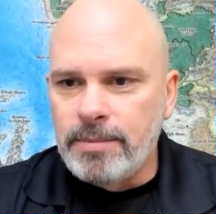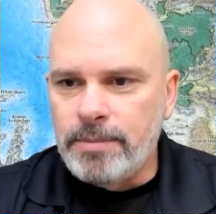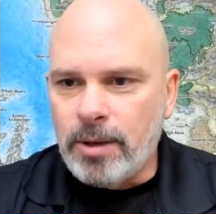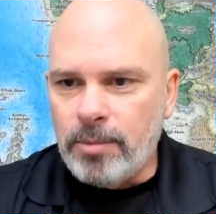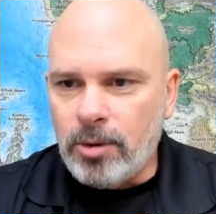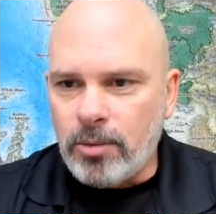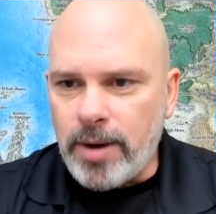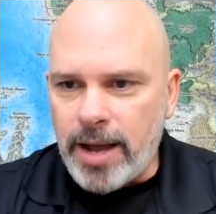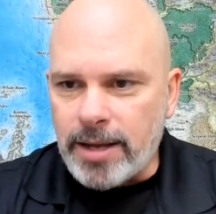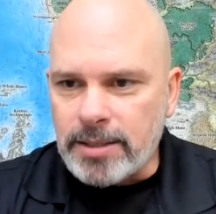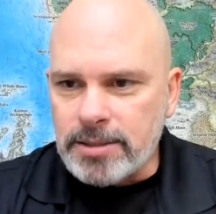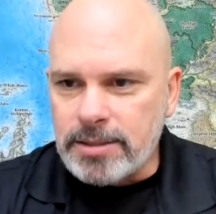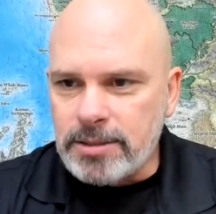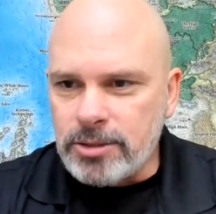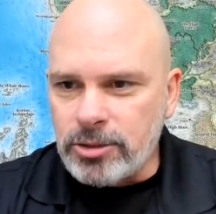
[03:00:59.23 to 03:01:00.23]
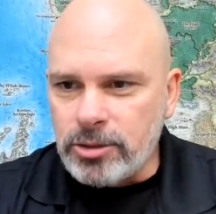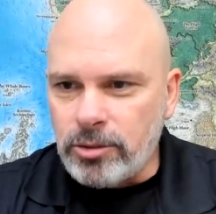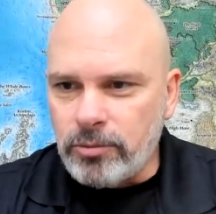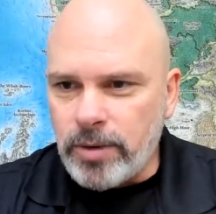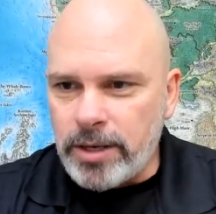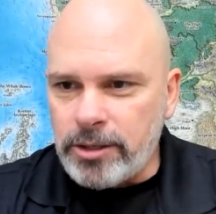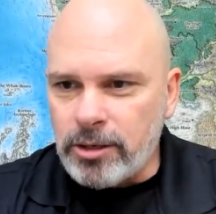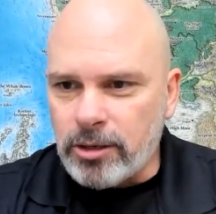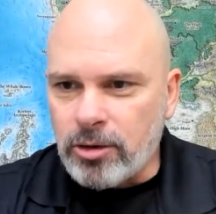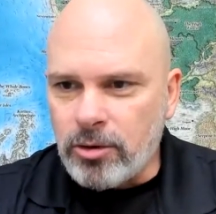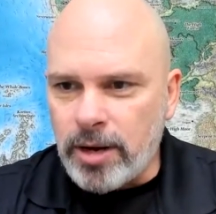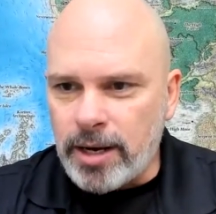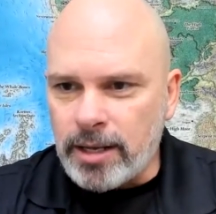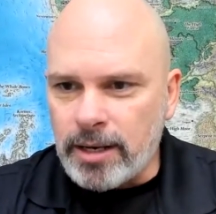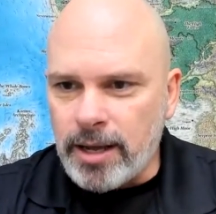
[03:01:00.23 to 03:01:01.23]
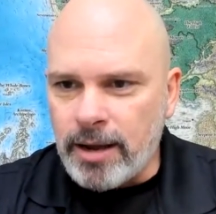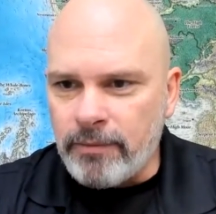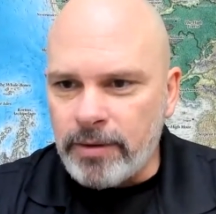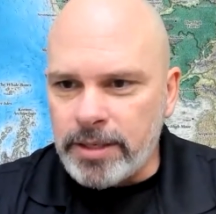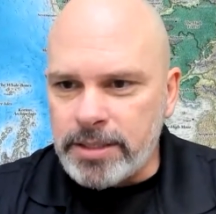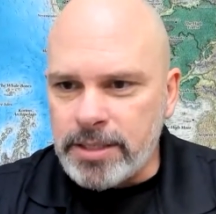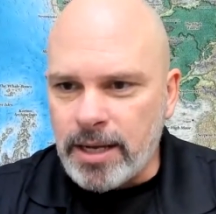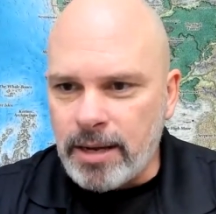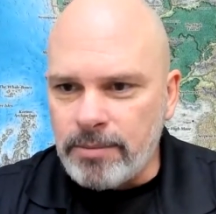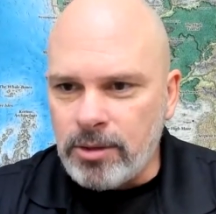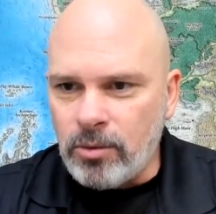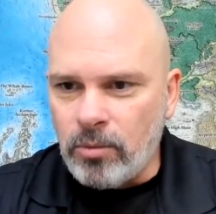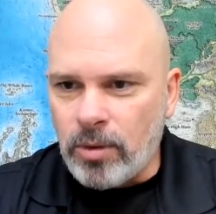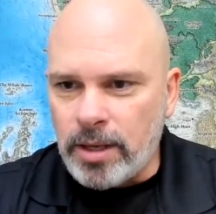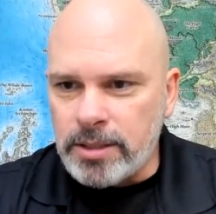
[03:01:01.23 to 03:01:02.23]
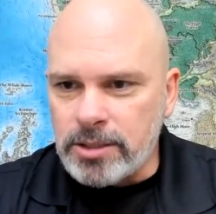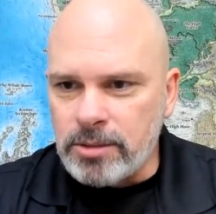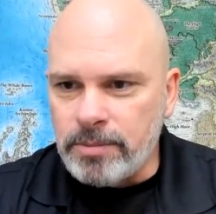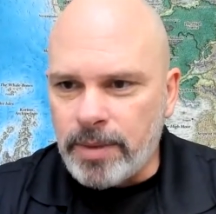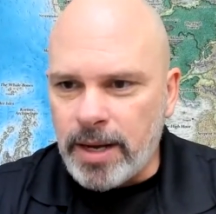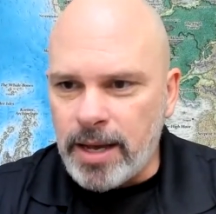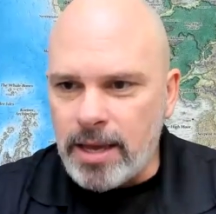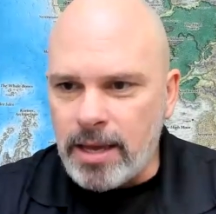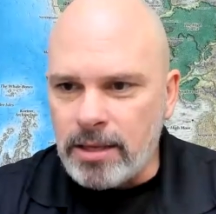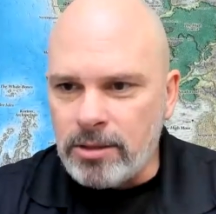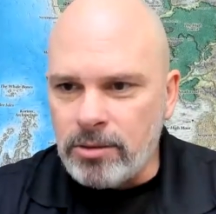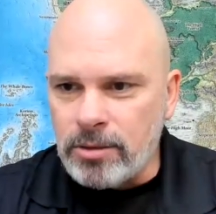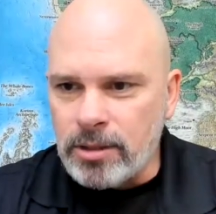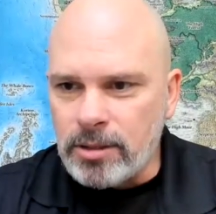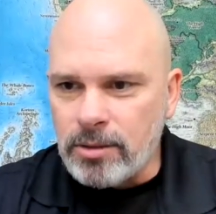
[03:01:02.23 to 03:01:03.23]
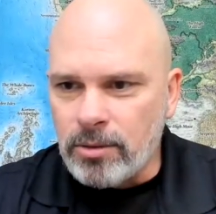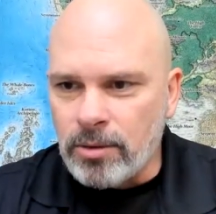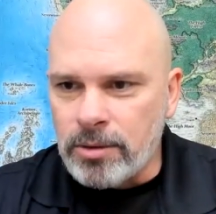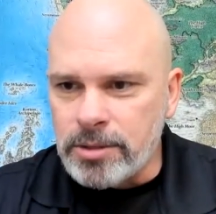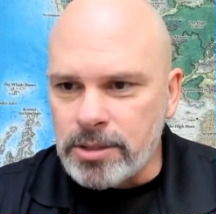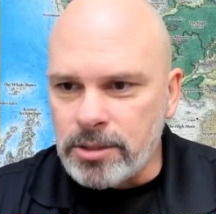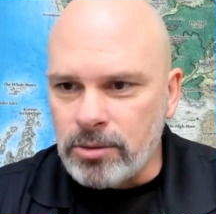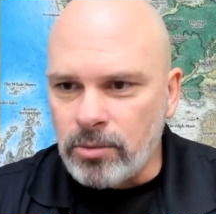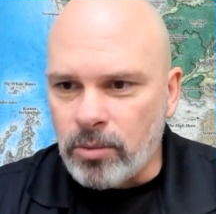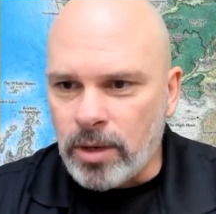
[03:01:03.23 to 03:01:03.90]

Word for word: Bubble Rex, do you run your credit every time you want to buy a unit or do you